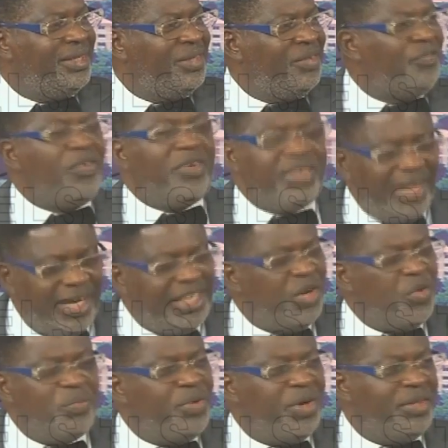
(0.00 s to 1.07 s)
Mm. For now, they
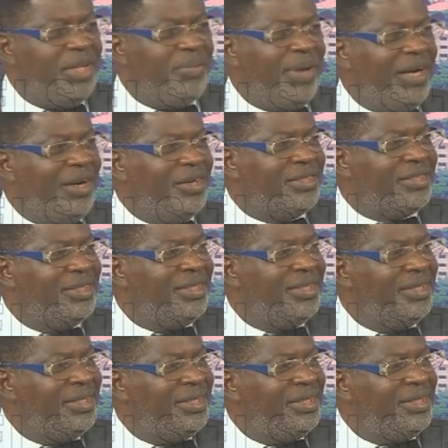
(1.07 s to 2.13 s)
won't be on the ballot.
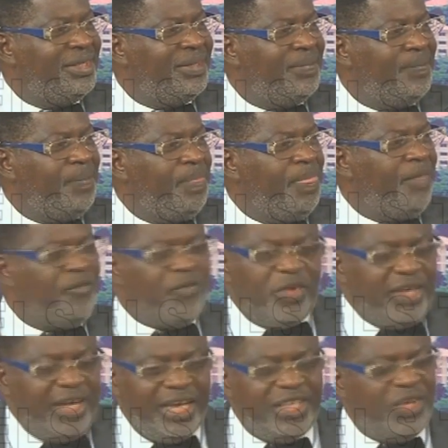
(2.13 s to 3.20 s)

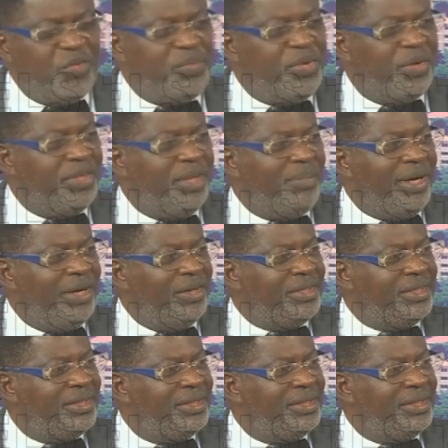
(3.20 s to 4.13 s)
For now, they won't be on the ballot.